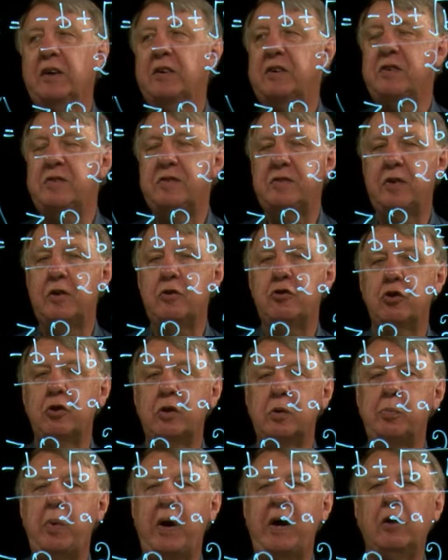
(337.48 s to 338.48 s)
a decision
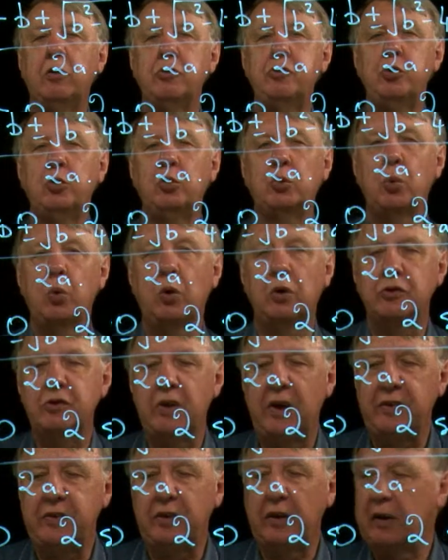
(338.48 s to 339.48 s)
about your
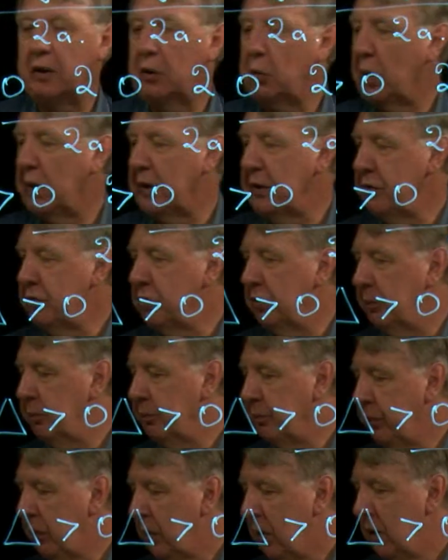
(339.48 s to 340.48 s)
quadratic equation.
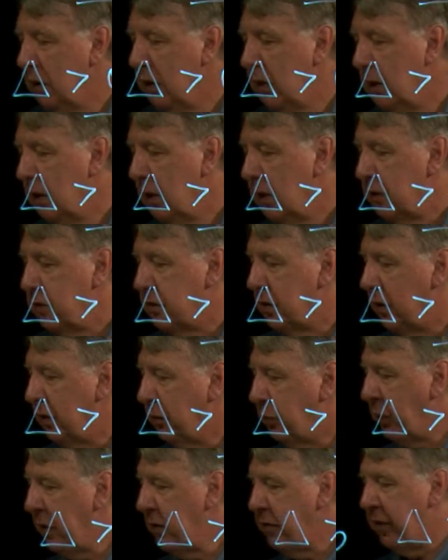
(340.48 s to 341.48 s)
So if
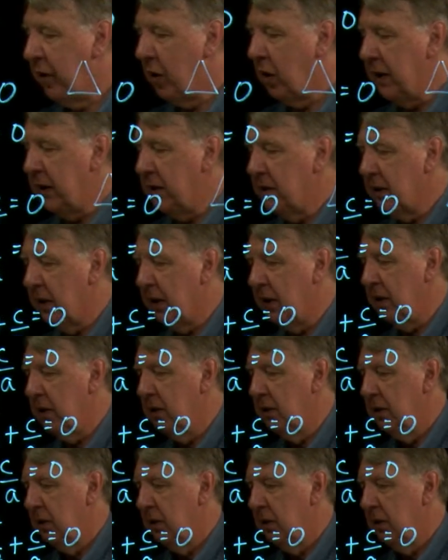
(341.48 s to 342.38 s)
we find, uh,